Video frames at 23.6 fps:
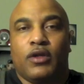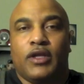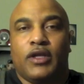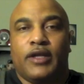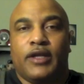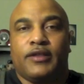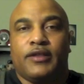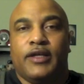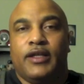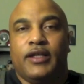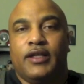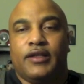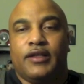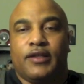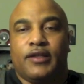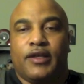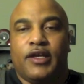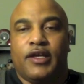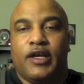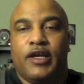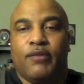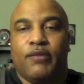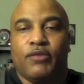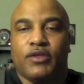like that and let the
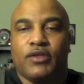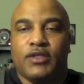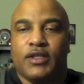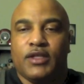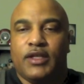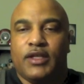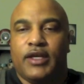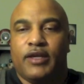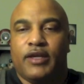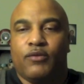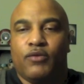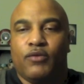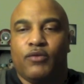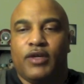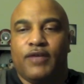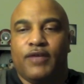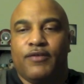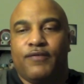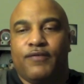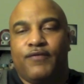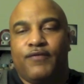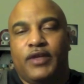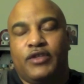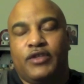camera select whatever
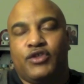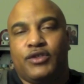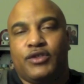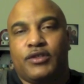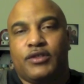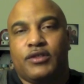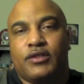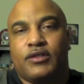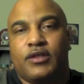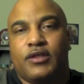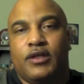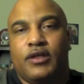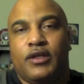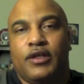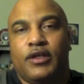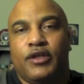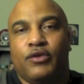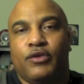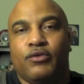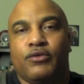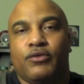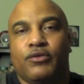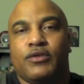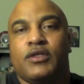features it's going to
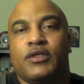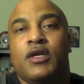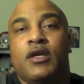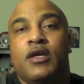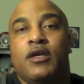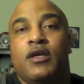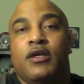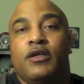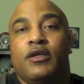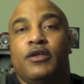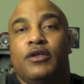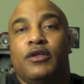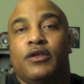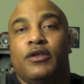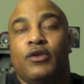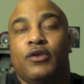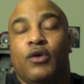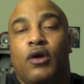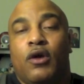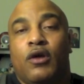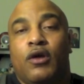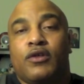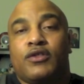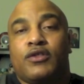use. You
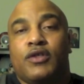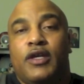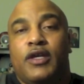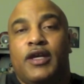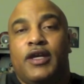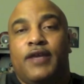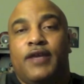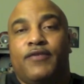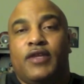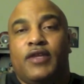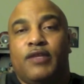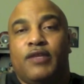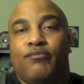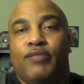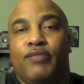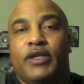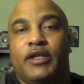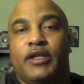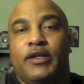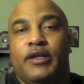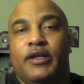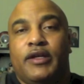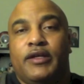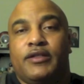also have the
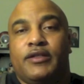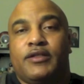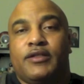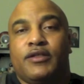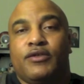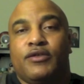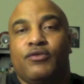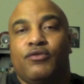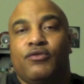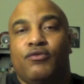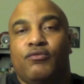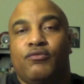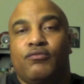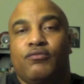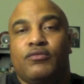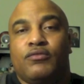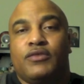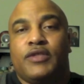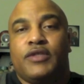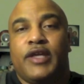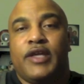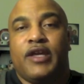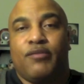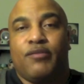ability to
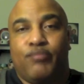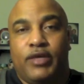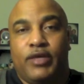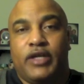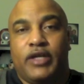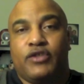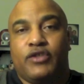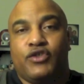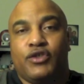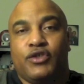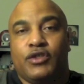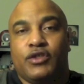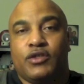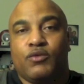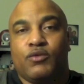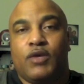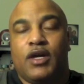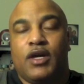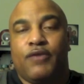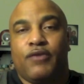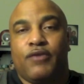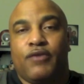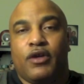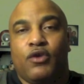take pictures
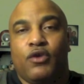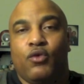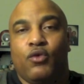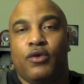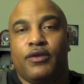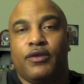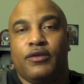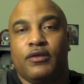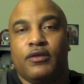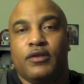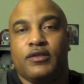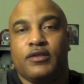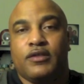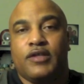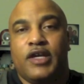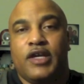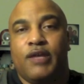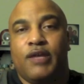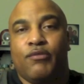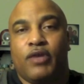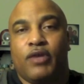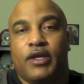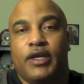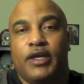while recording. This
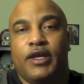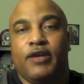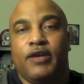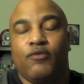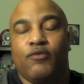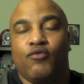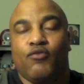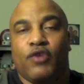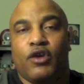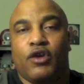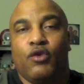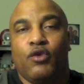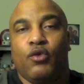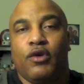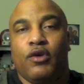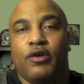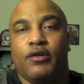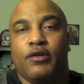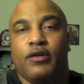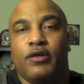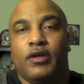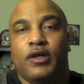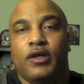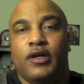camera can record
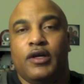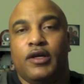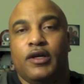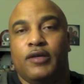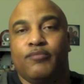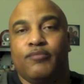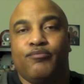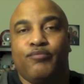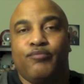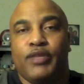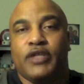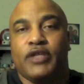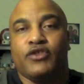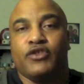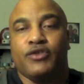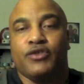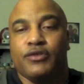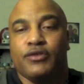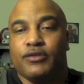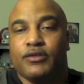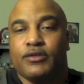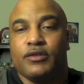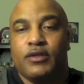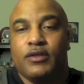
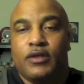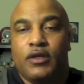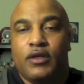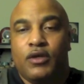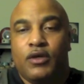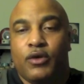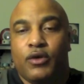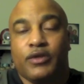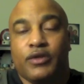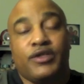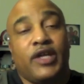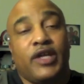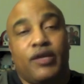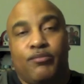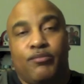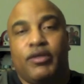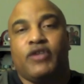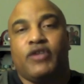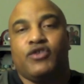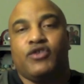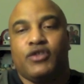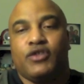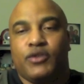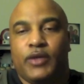pictures, or take
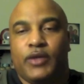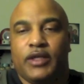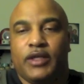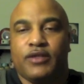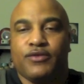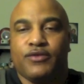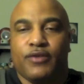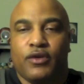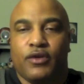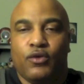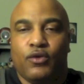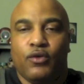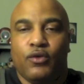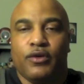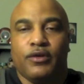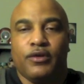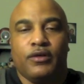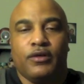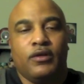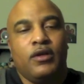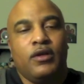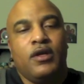pictures while it's recording.